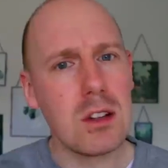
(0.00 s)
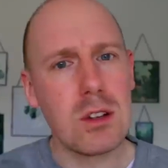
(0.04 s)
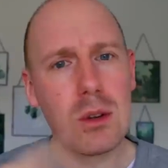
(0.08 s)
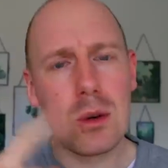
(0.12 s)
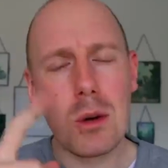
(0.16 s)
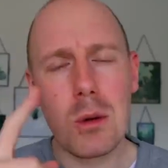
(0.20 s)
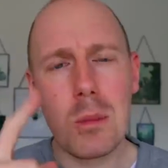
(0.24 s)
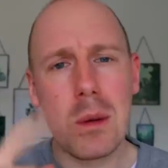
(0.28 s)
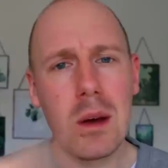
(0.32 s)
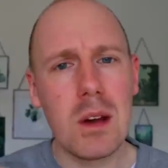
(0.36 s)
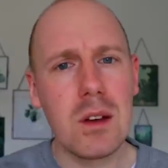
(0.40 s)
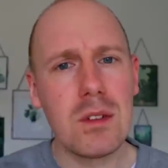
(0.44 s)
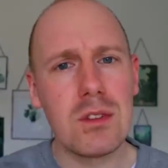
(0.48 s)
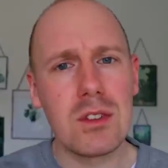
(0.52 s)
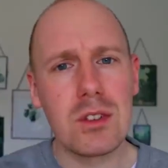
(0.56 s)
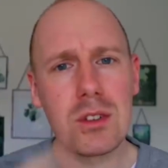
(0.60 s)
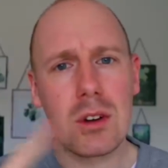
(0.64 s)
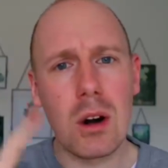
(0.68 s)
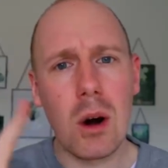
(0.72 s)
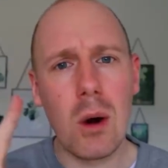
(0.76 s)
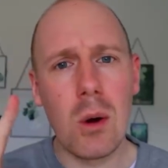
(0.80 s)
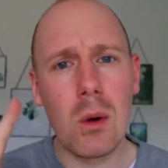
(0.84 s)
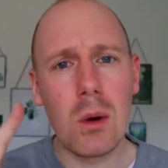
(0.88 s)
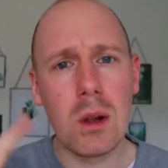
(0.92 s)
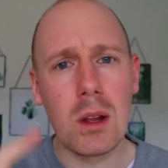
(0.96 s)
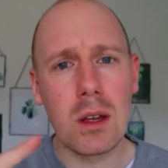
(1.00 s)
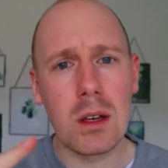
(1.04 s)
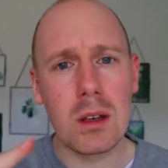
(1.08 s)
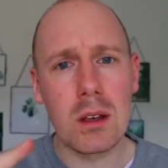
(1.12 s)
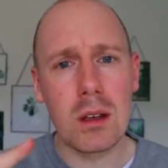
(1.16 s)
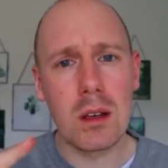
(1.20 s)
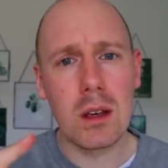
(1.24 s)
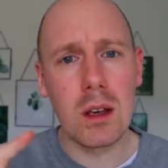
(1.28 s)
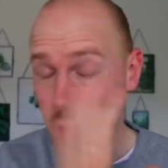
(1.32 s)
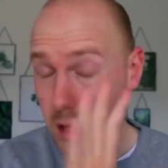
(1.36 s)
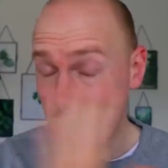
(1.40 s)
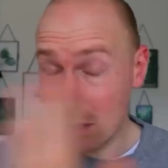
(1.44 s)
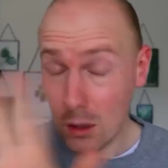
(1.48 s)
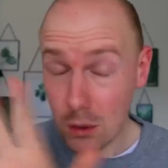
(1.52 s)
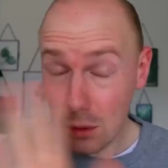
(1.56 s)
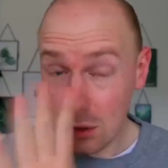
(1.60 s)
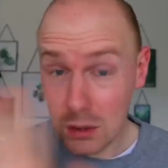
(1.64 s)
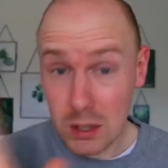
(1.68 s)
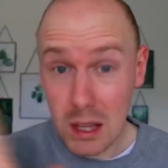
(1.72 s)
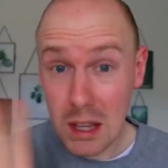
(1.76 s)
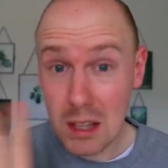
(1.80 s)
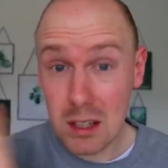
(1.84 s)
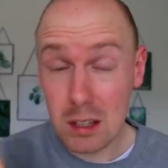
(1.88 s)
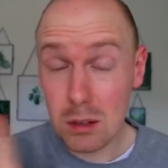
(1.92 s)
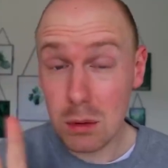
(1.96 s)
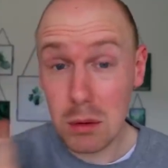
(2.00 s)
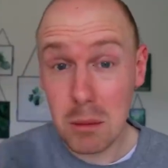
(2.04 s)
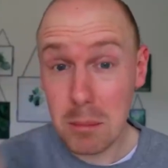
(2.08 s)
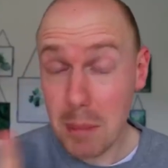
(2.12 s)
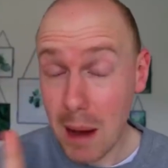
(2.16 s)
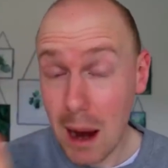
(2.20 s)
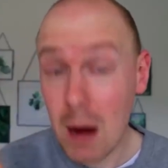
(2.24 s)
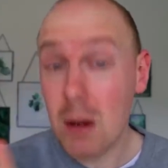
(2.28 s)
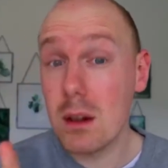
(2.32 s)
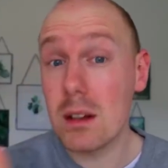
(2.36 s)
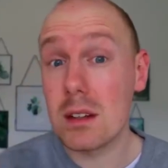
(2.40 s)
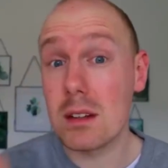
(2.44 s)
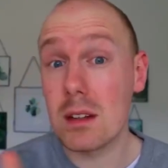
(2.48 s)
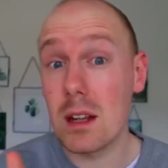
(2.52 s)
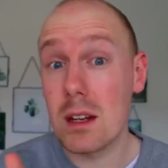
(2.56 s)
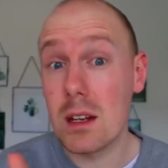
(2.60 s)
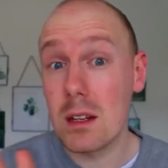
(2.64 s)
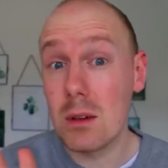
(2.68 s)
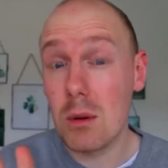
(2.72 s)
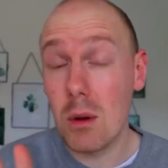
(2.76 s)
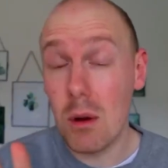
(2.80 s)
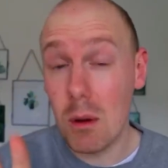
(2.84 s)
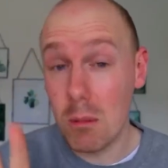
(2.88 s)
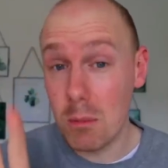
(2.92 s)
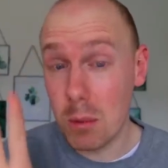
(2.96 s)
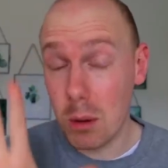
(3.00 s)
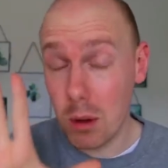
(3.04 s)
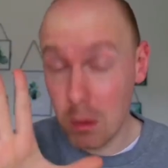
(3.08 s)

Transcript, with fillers: You do a bit of scrolling, and I don't say this to embarrass anyone,